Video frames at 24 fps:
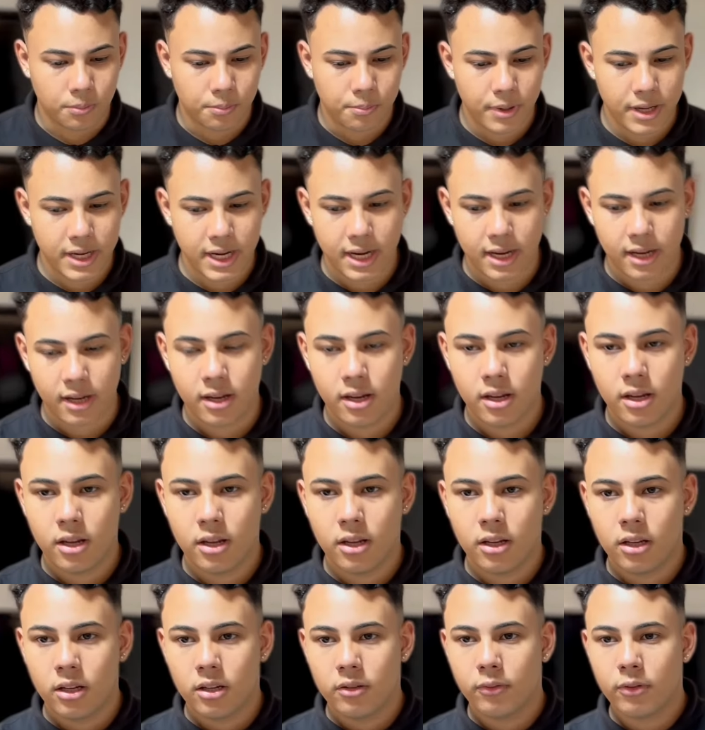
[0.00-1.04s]
Wait a minute.
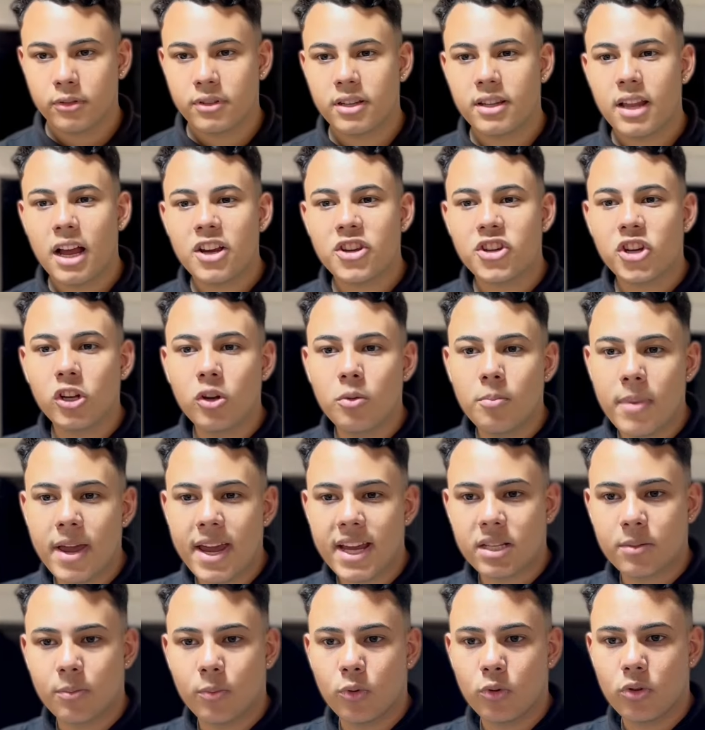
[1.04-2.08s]
Do you really think I'm
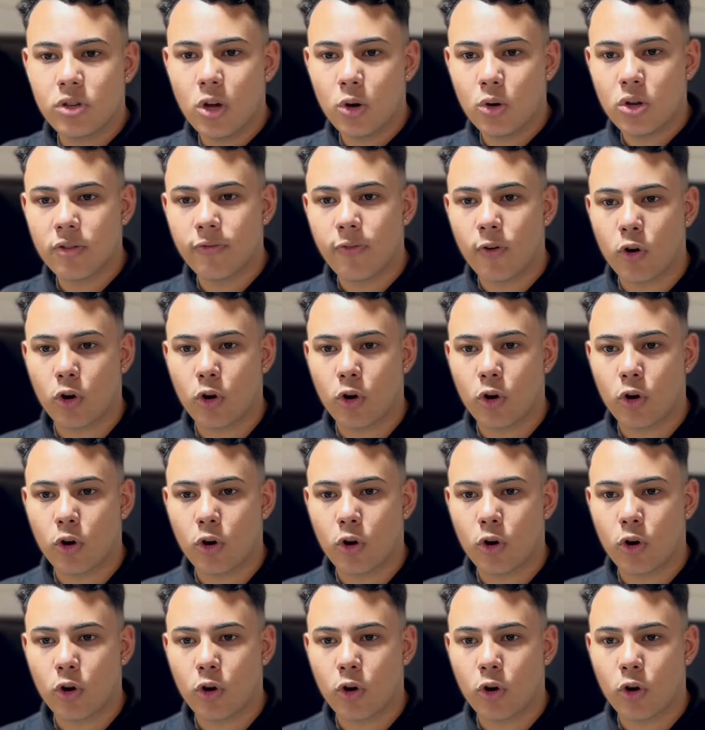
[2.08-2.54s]
going to put my own